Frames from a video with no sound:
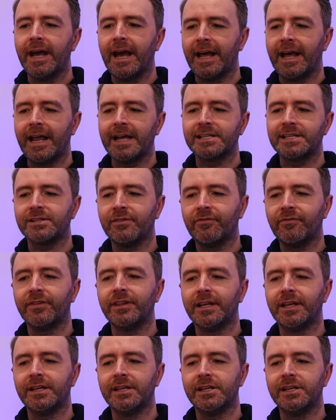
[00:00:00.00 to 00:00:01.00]
and that's
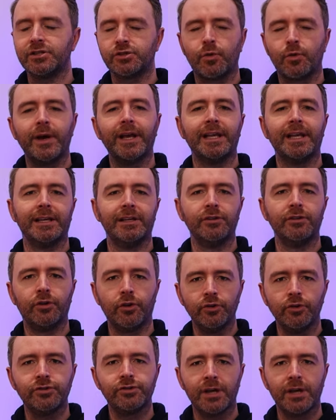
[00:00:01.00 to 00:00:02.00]
something that is quite
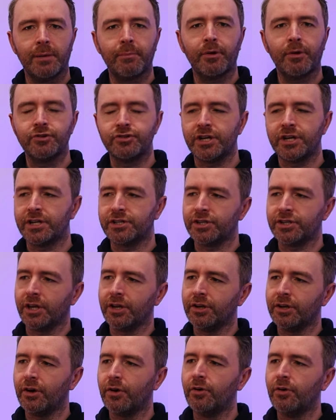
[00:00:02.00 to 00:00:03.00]
good about Jake
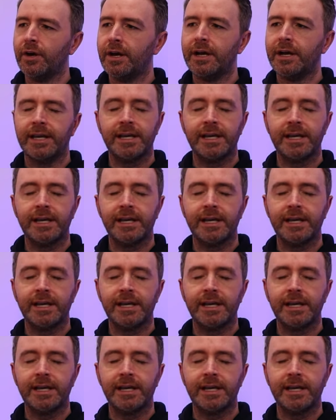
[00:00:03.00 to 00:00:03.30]
Gyllenhaal.